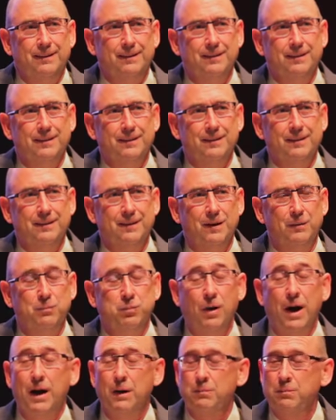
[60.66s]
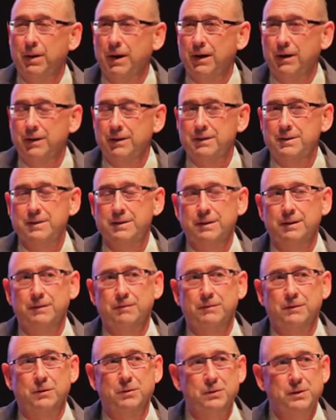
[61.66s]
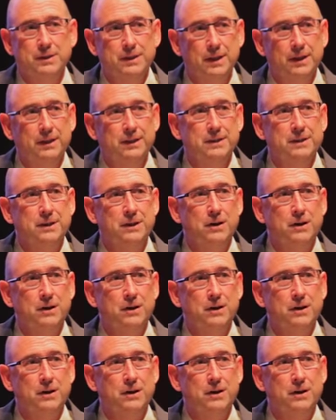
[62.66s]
are proud parents of 2 sons,